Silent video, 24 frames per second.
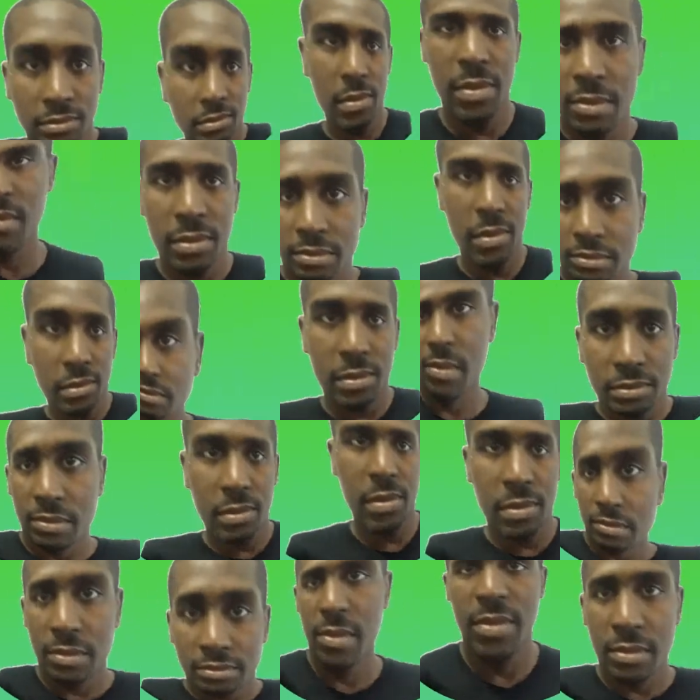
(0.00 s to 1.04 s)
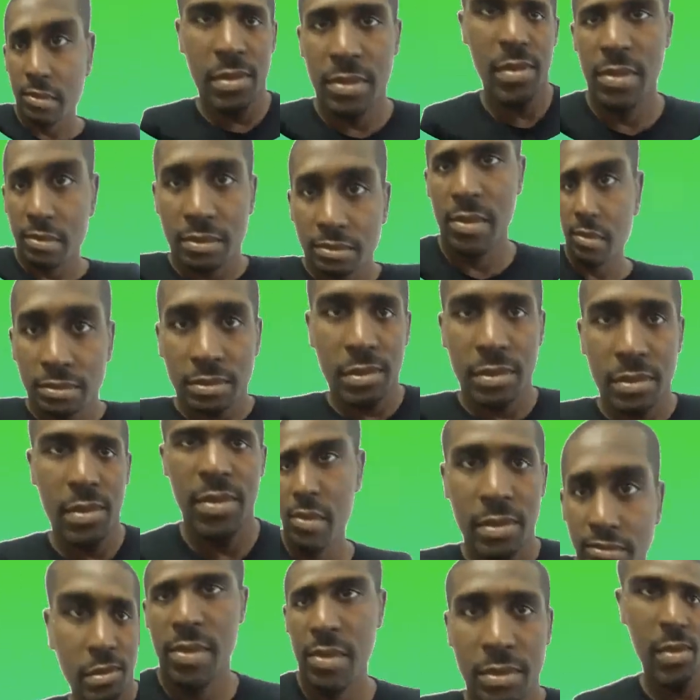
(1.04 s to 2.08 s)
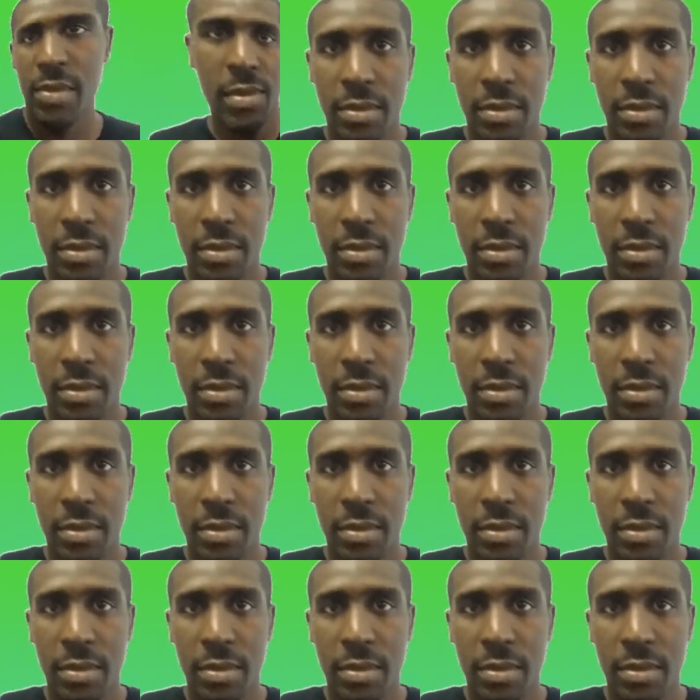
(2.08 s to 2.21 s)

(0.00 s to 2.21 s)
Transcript: Don't fear him. But